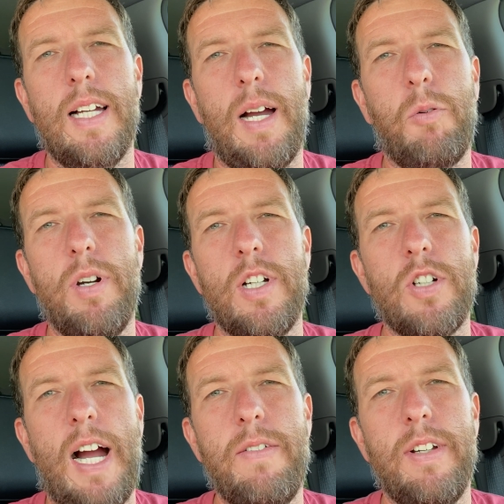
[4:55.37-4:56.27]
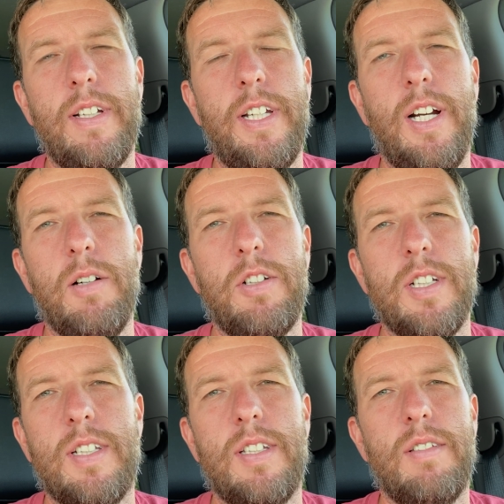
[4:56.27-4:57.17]
wouldn't drive it,
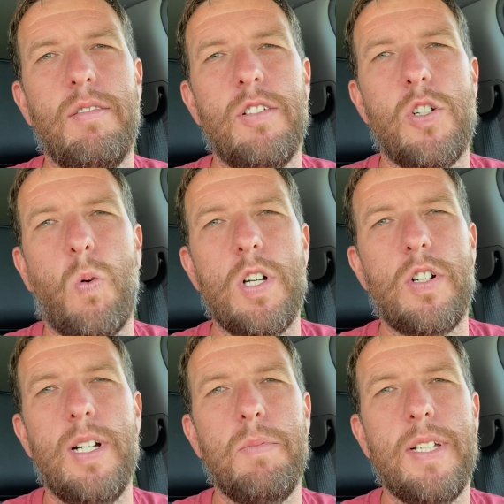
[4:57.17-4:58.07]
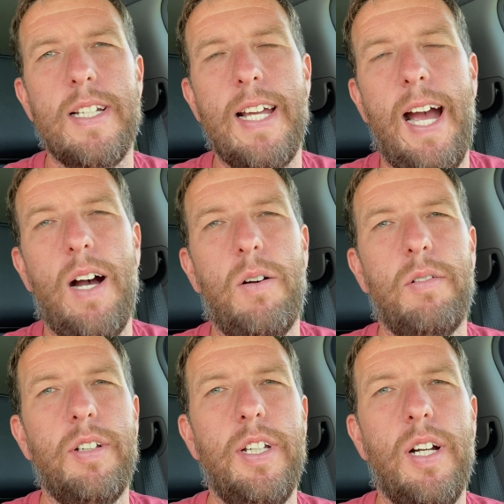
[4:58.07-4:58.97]
just short trips in town,